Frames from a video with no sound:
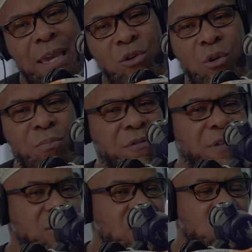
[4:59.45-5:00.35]
your
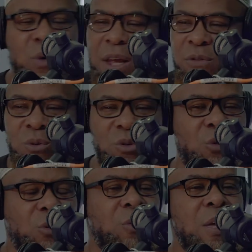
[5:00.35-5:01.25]
profession, whatever you
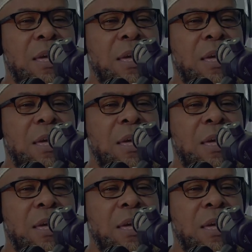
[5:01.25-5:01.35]
do,